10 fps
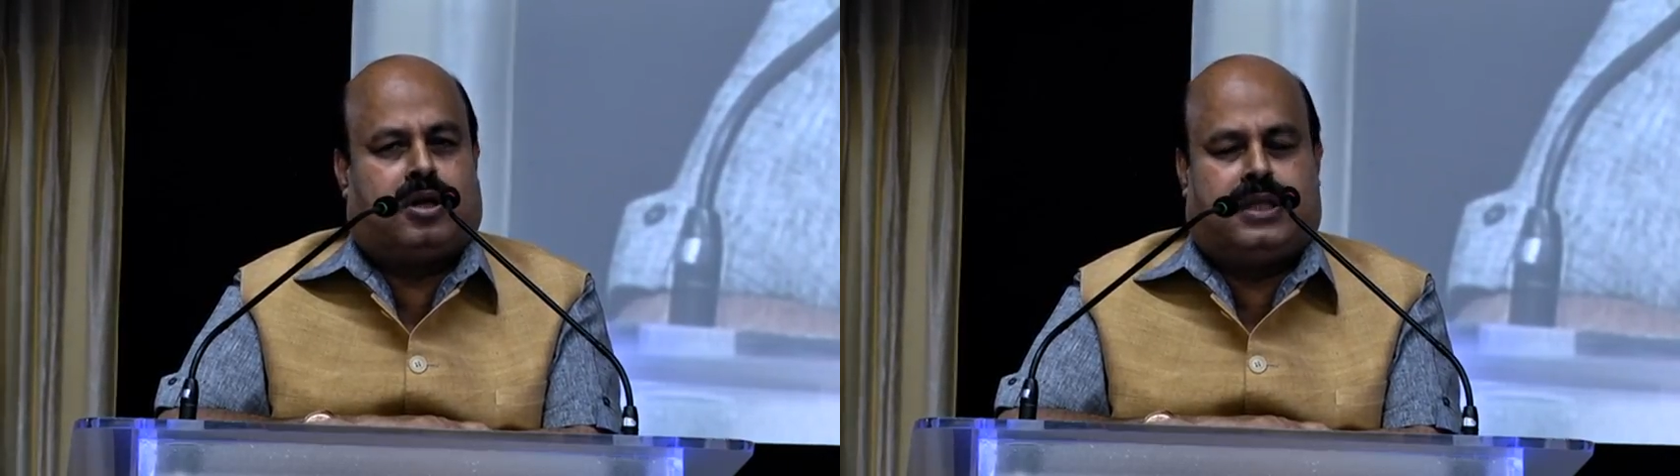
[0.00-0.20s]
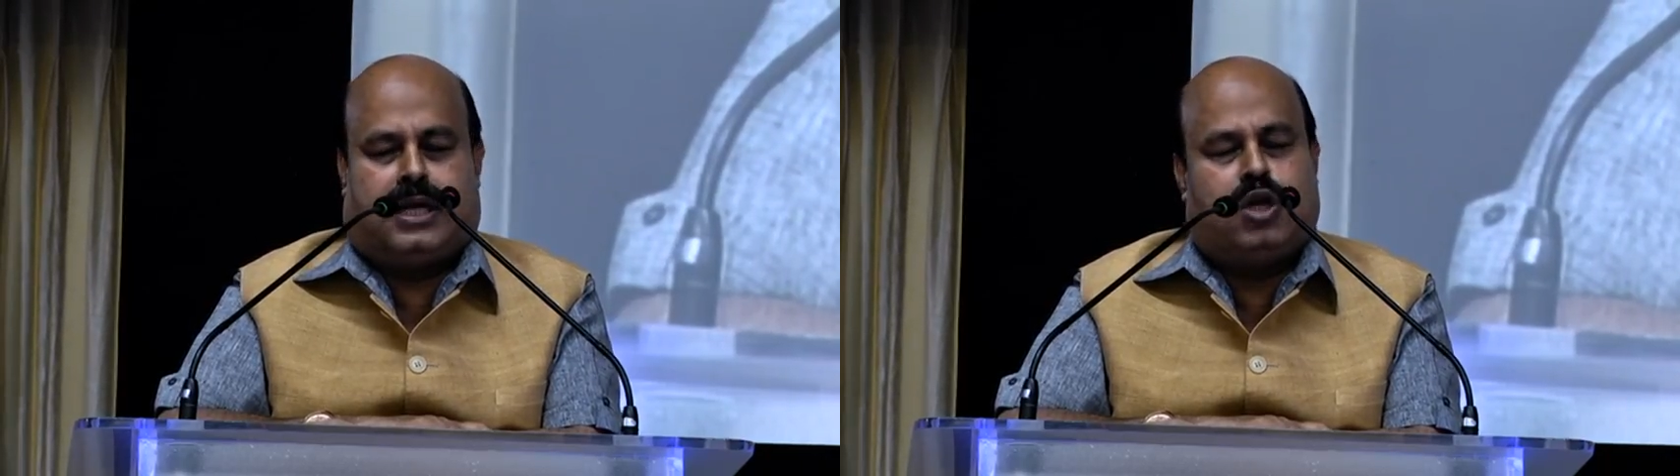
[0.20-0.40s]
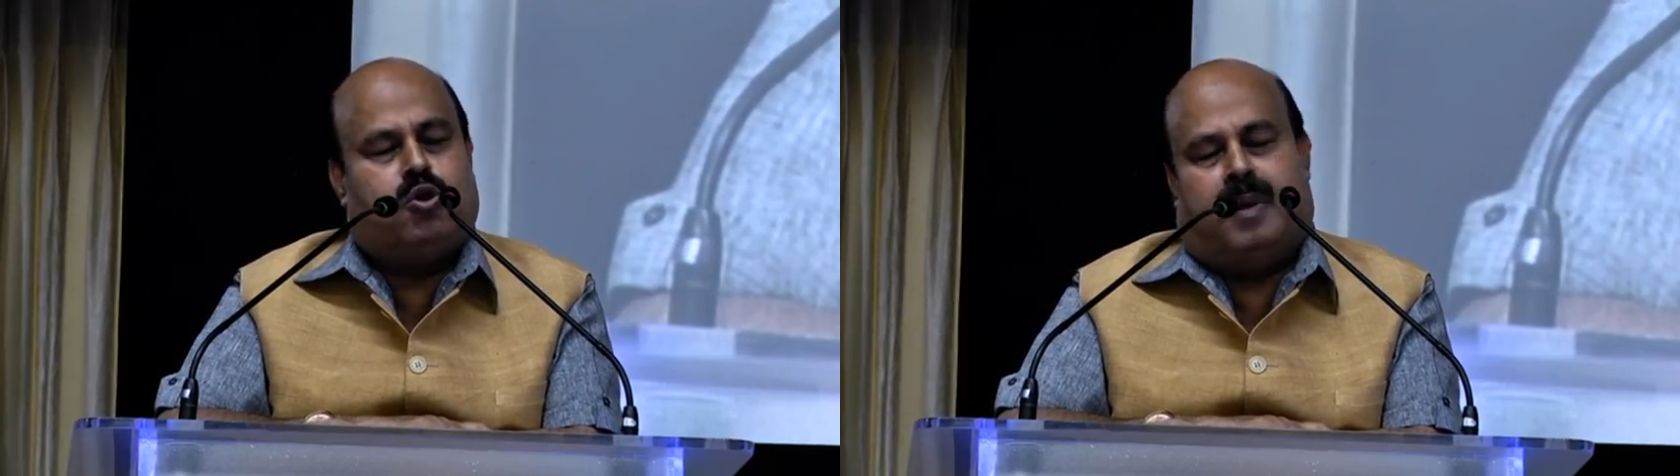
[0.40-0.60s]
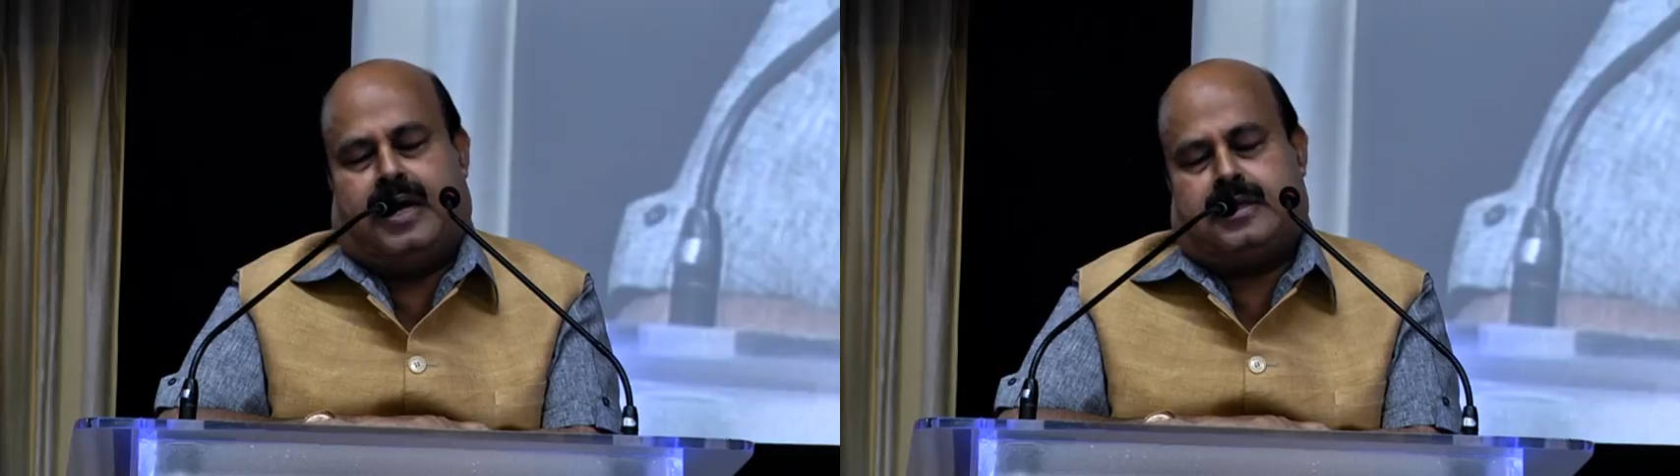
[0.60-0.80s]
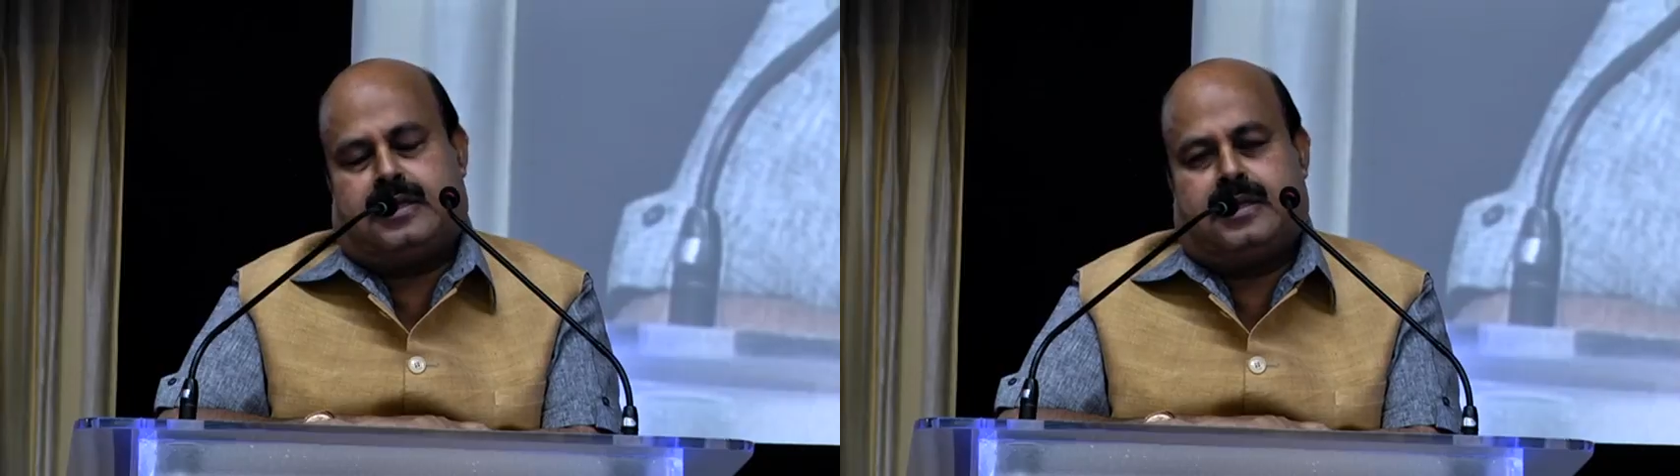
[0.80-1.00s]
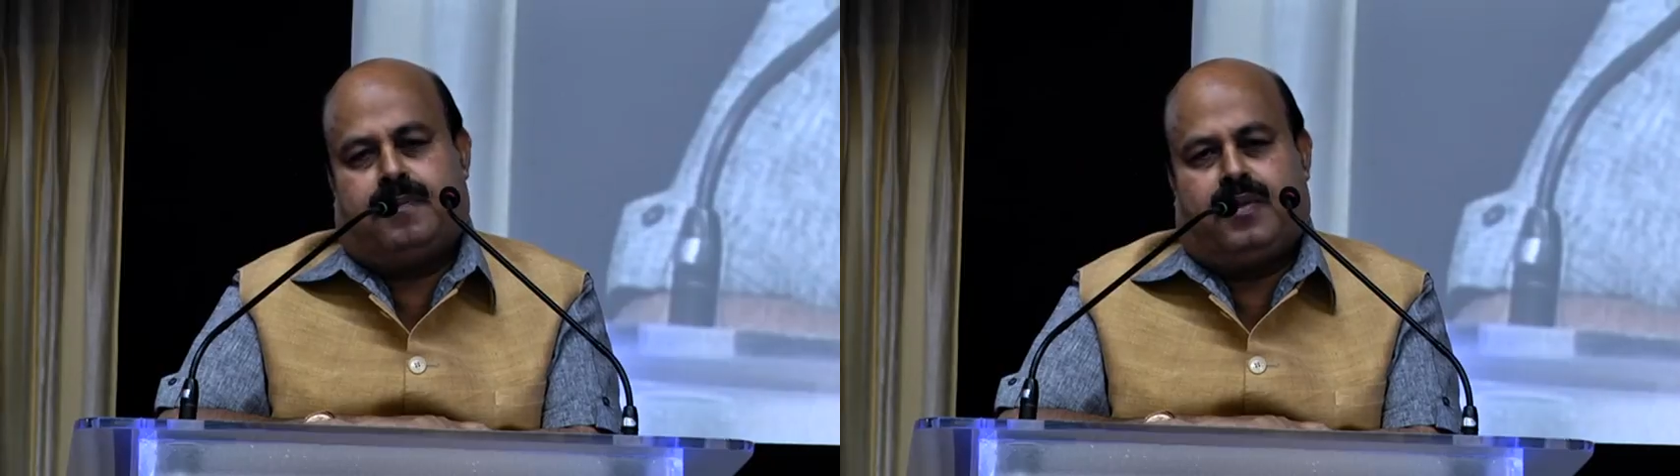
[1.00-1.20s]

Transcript: or the consumers.